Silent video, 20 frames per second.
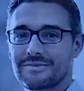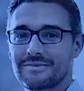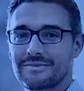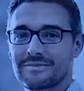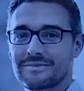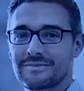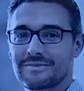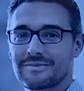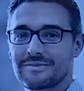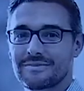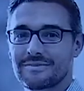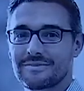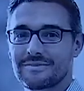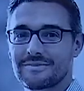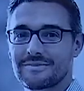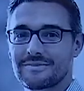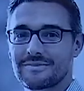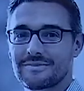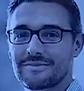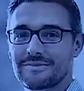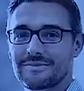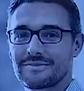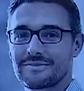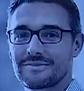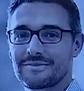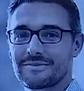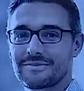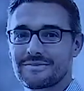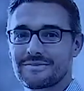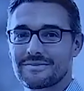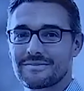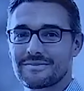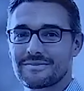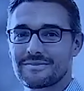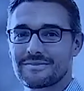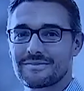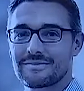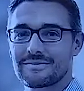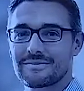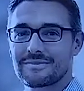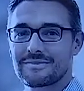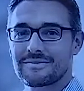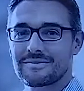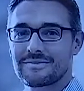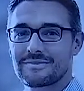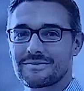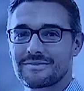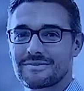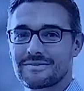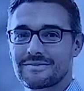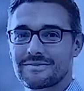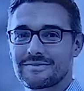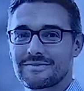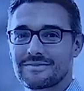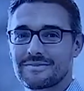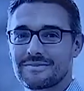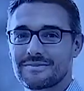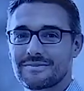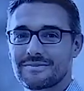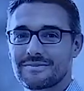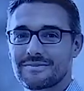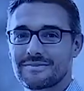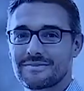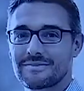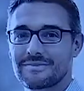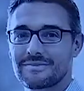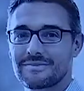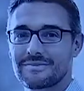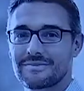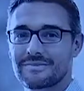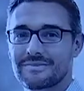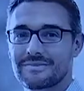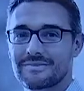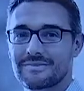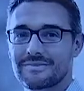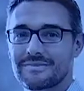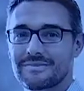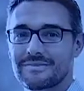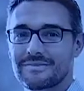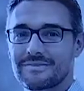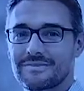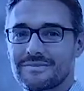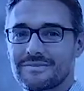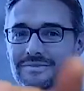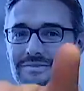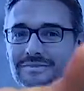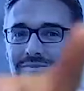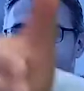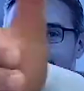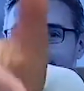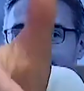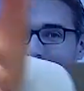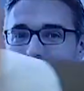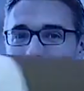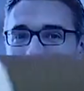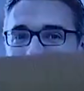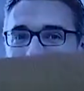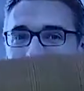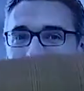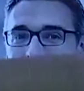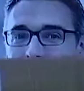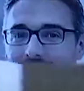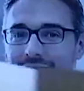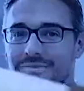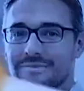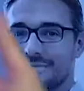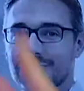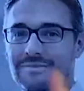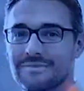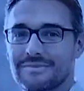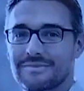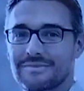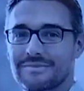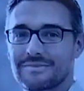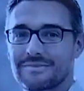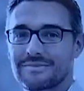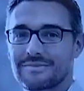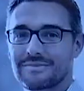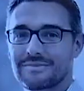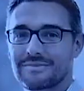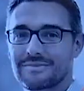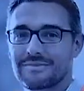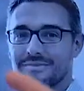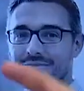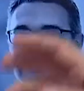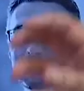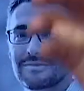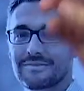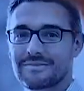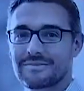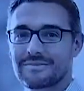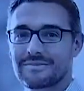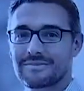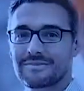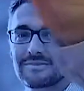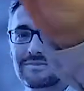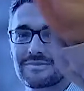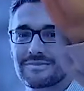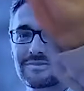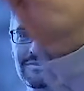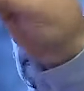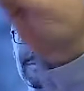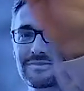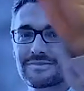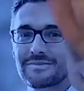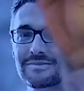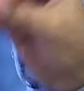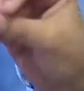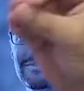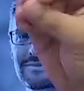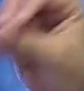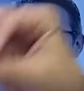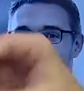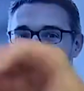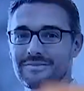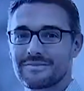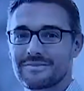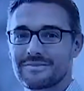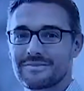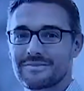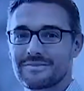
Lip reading: No words are spoken by the person on screen.